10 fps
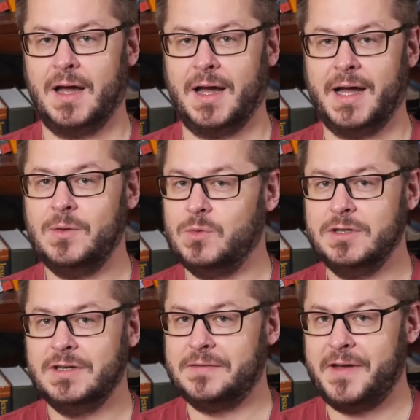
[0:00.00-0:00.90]
I
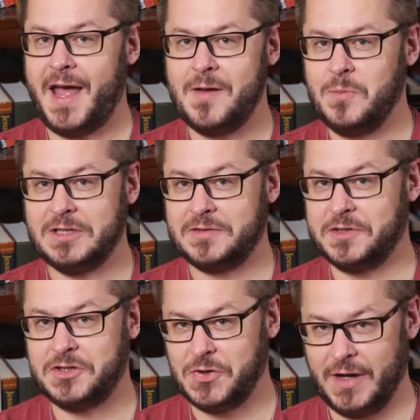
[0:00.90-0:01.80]
wouldn't have had much of a
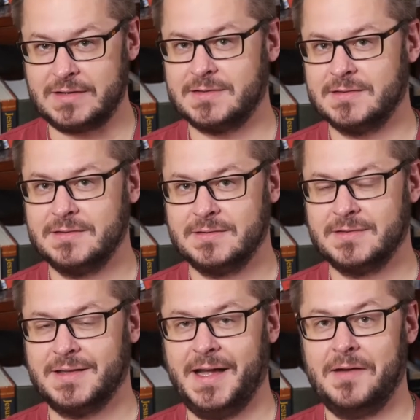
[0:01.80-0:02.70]
choice.
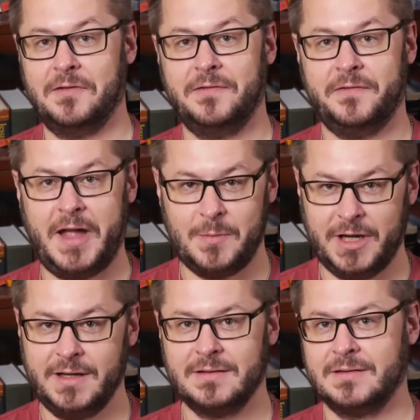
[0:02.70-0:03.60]
I have a
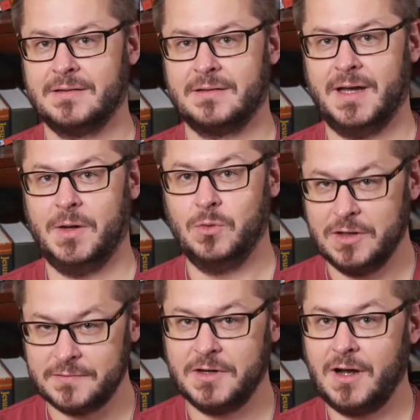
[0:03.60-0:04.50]
family. I would
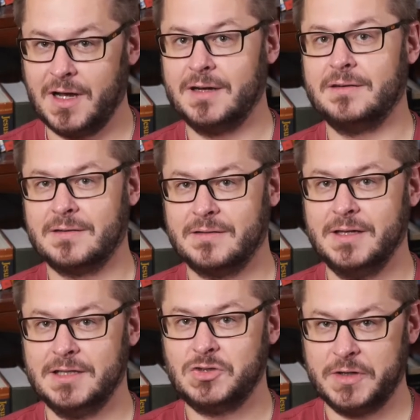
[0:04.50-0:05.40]
have gone
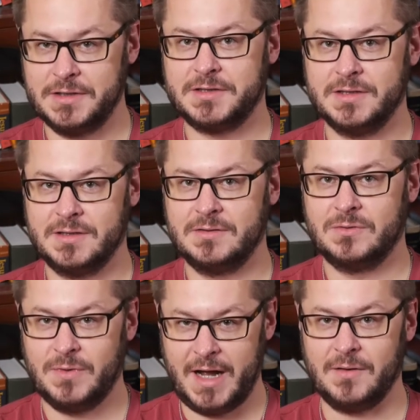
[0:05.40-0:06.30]
the traditional
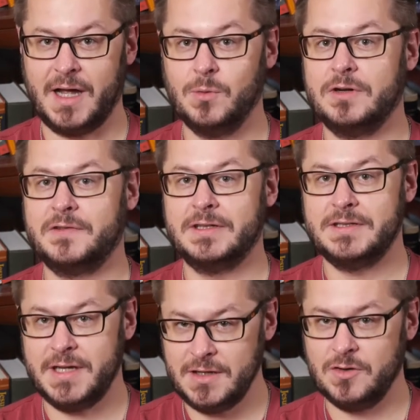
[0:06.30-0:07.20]
route. I would have
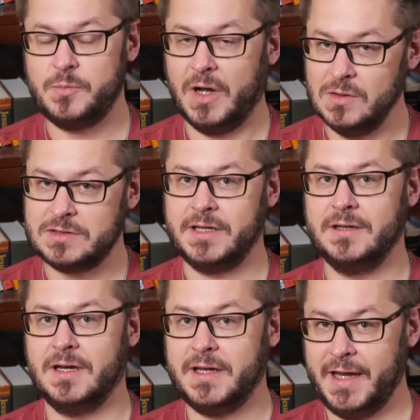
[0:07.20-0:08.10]
continued
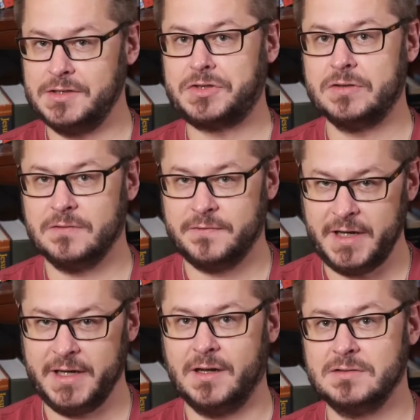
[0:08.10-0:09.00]
posting occasional
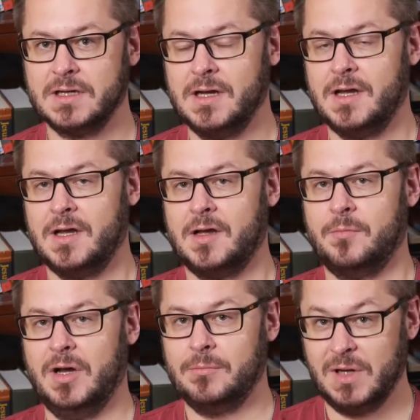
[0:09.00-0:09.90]
videos,
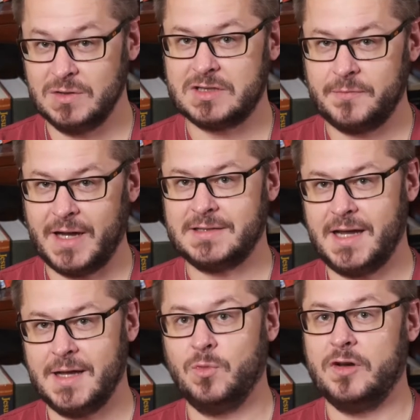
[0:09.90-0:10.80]
but most of my
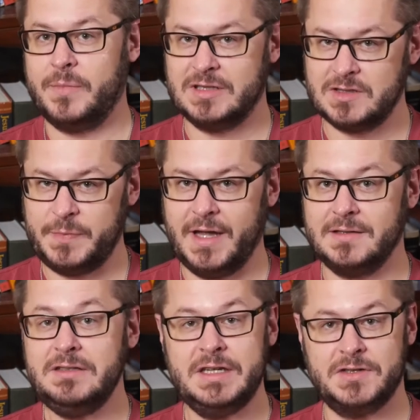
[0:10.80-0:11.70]
time would have been
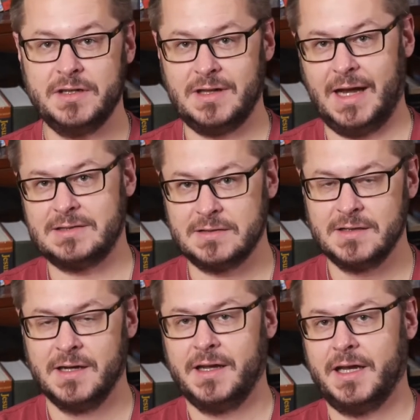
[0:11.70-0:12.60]
spent teaching classes
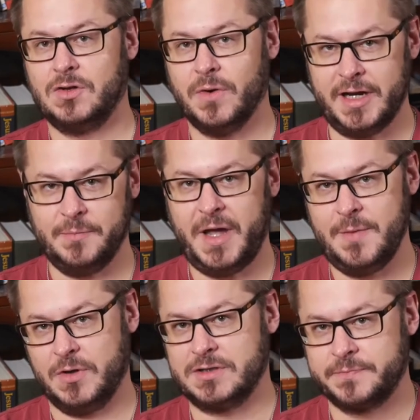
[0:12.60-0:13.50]
and grading
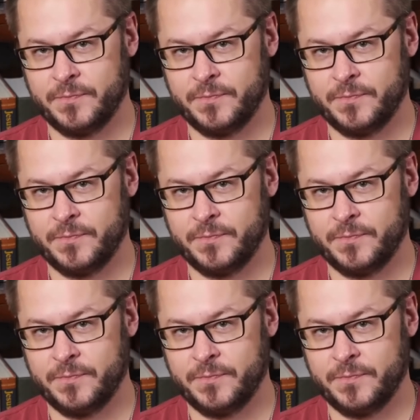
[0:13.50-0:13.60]
papers.